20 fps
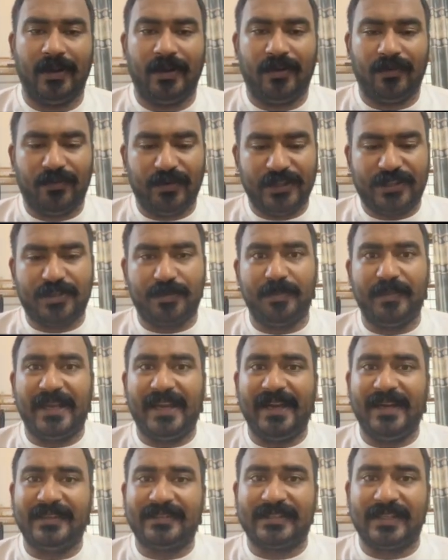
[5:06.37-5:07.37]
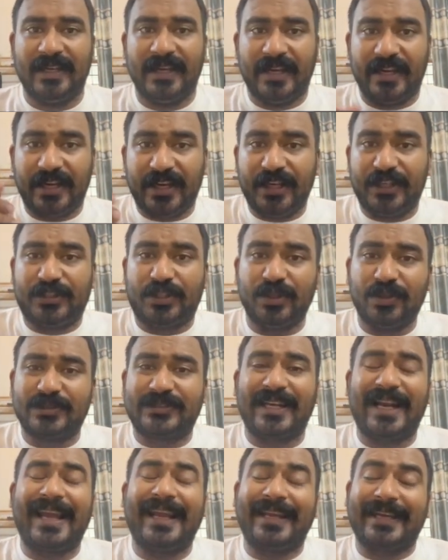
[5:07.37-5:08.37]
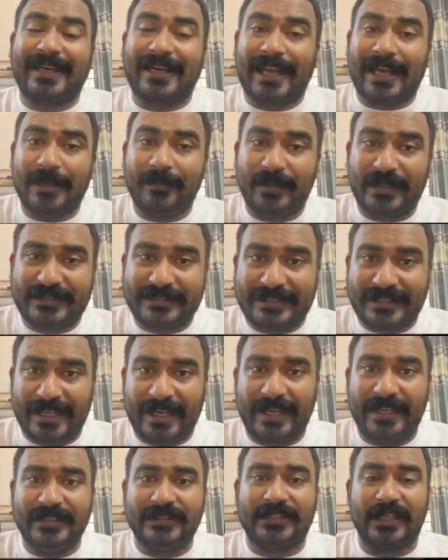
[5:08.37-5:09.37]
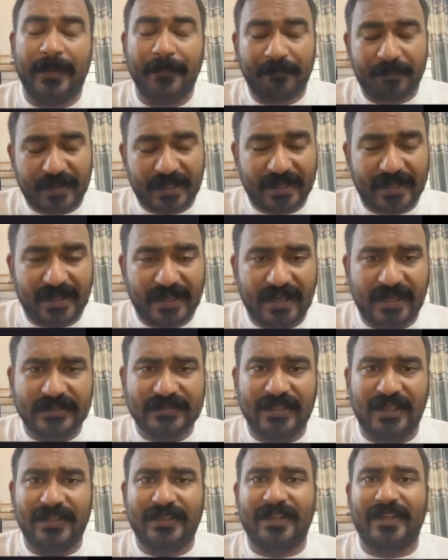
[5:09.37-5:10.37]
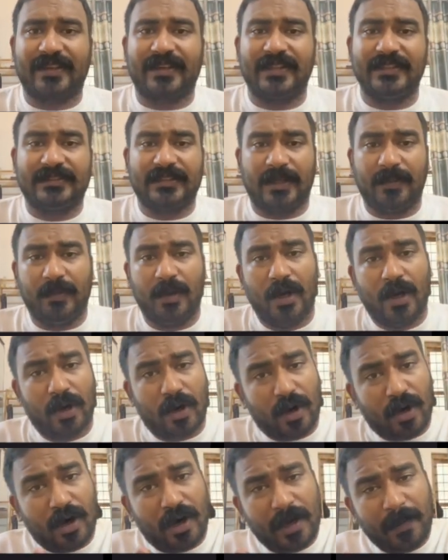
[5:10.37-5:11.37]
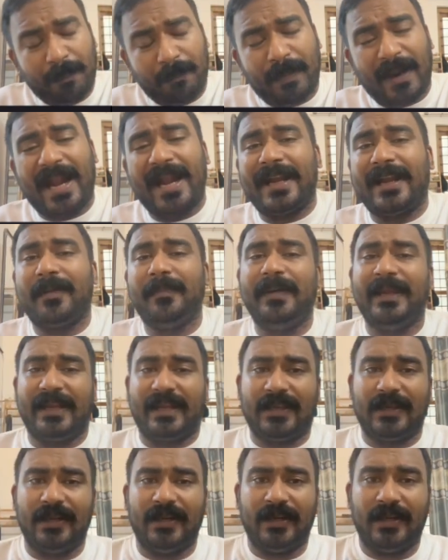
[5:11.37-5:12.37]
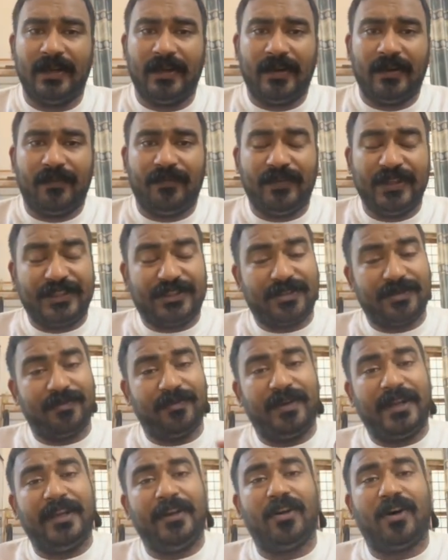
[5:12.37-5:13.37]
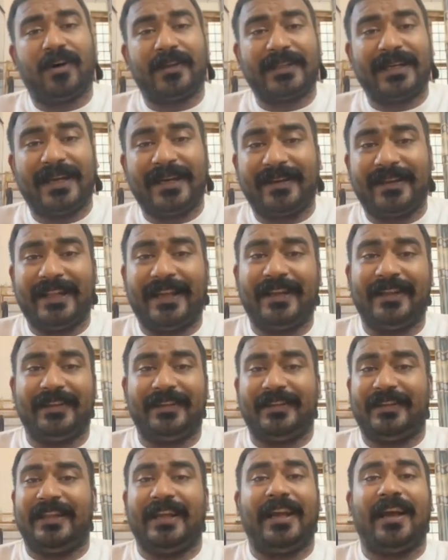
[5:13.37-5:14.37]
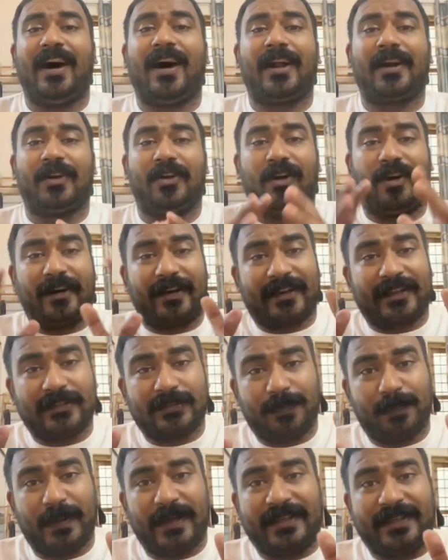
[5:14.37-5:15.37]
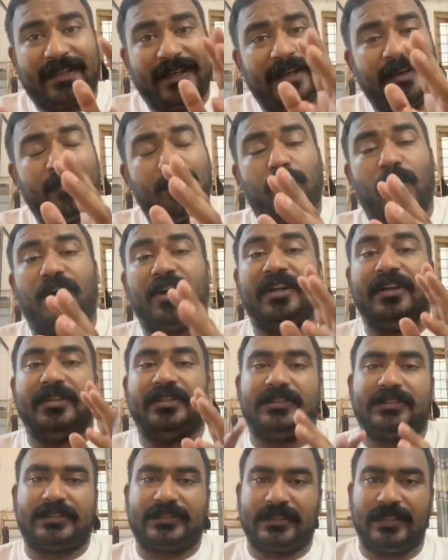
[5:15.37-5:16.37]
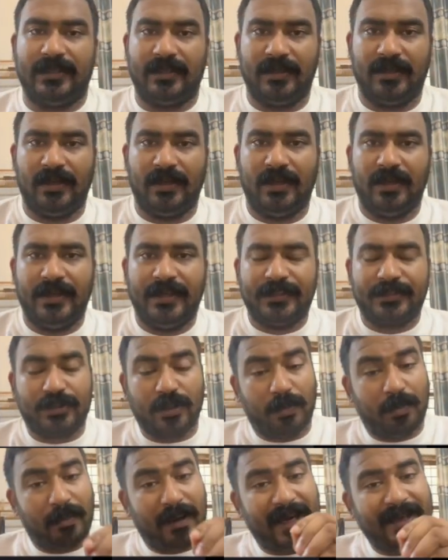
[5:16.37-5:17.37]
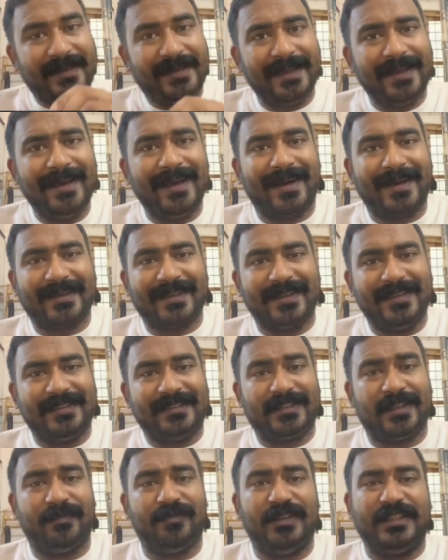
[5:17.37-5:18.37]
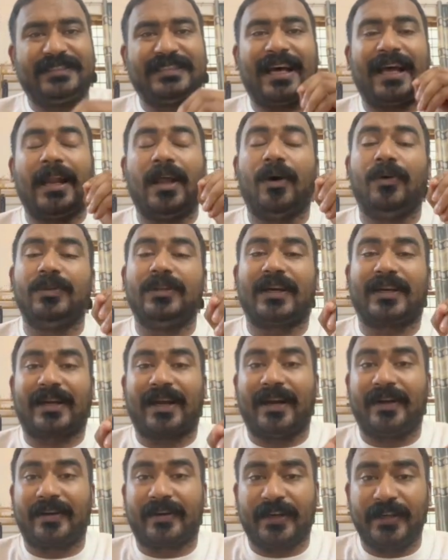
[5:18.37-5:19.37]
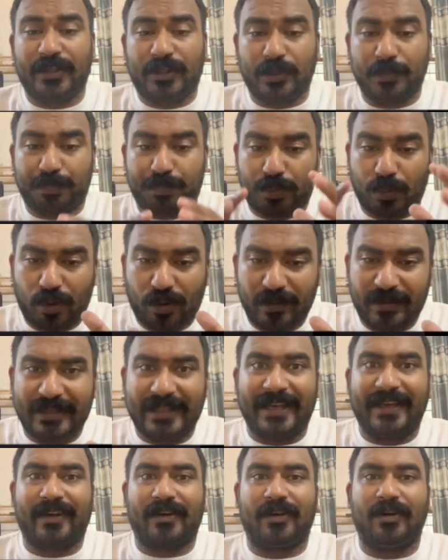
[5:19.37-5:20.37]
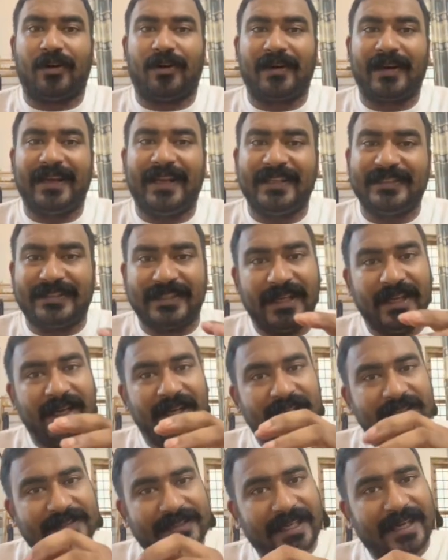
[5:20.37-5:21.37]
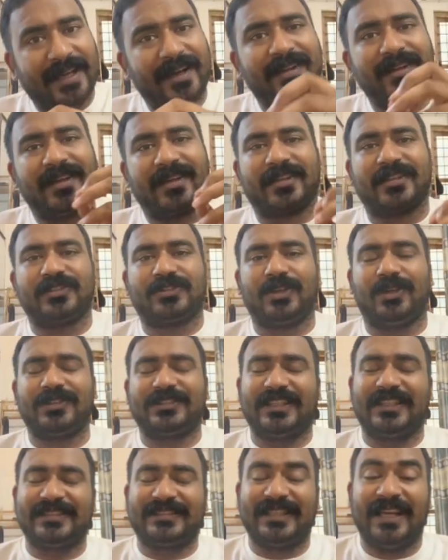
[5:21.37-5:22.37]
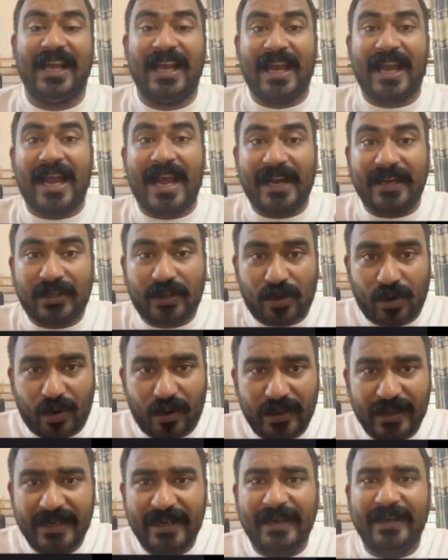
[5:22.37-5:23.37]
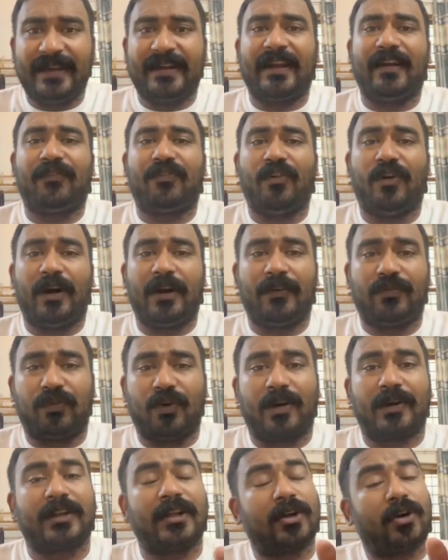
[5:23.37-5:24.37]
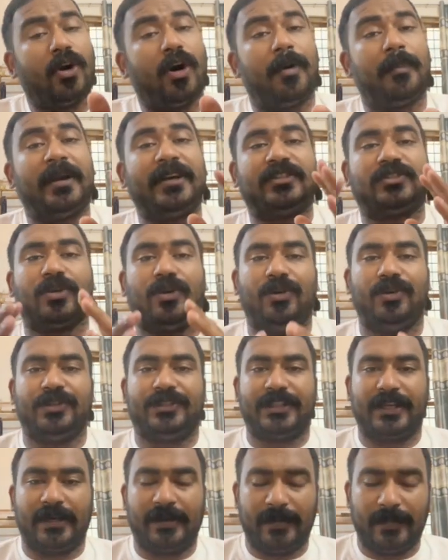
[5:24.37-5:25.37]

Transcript: which means issues like climate change international terrorism, or pandemic, which we know that they are not respecting borders. So multilateralism, which allow the country to pool their knowledge, share the resources, and coordinate effort for the common solution.